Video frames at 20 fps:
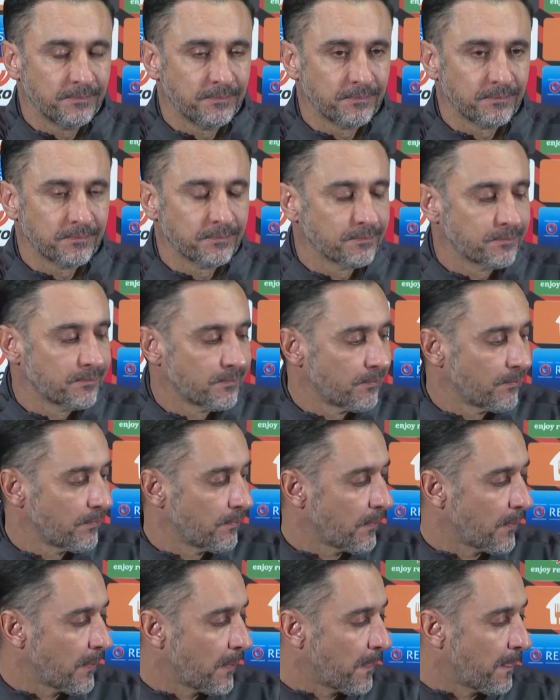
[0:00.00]

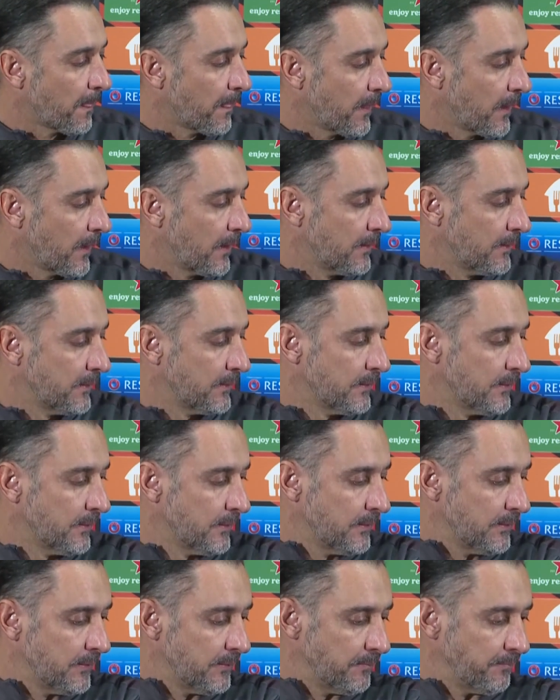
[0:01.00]

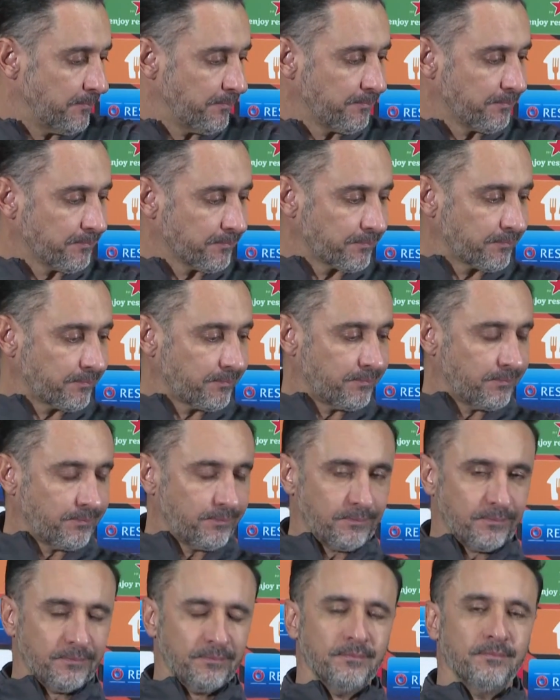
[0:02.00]

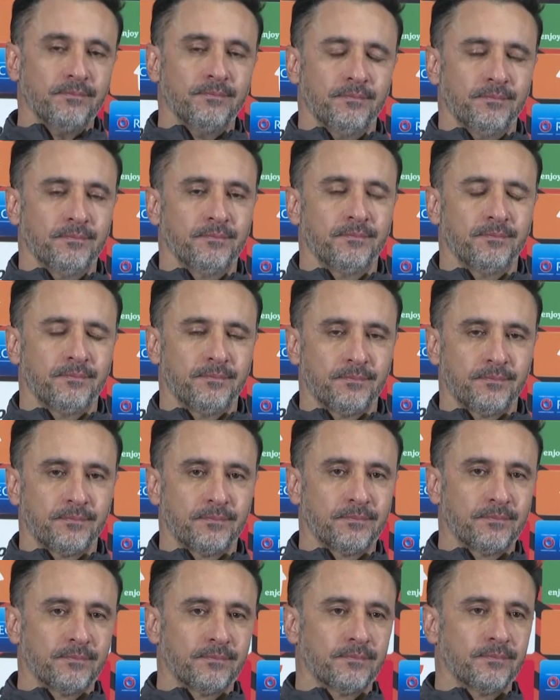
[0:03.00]
[no speech]